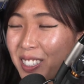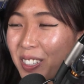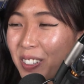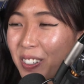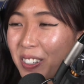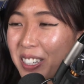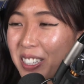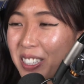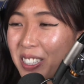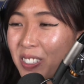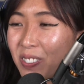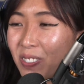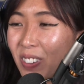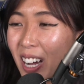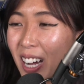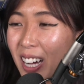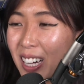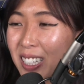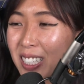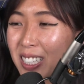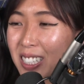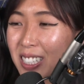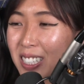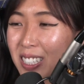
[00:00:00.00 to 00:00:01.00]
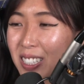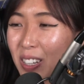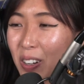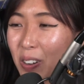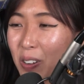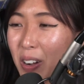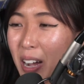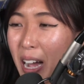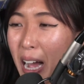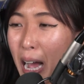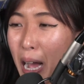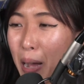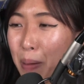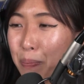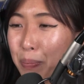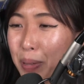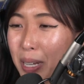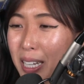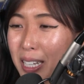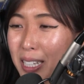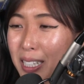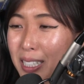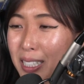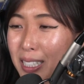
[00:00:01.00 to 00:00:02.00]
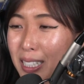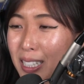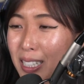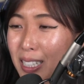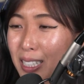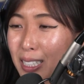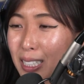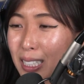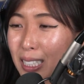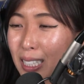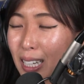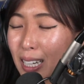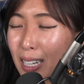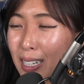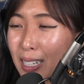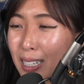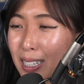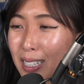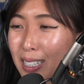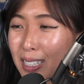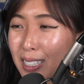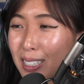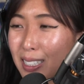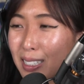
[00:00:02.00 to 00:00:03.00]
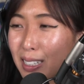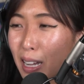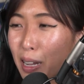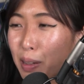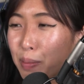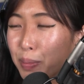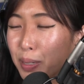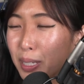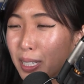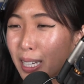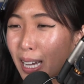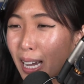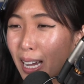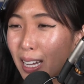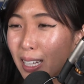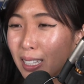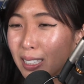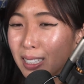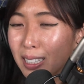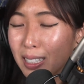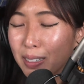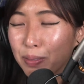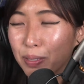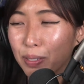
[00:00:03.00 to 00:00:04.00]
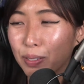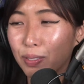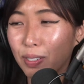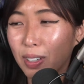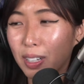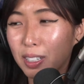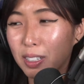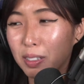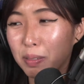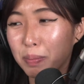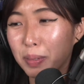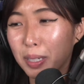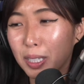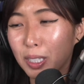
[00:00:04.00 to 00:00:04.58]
great smile. He's so happy. He's in the sun. He's like, I'm in Cali. I'm defending my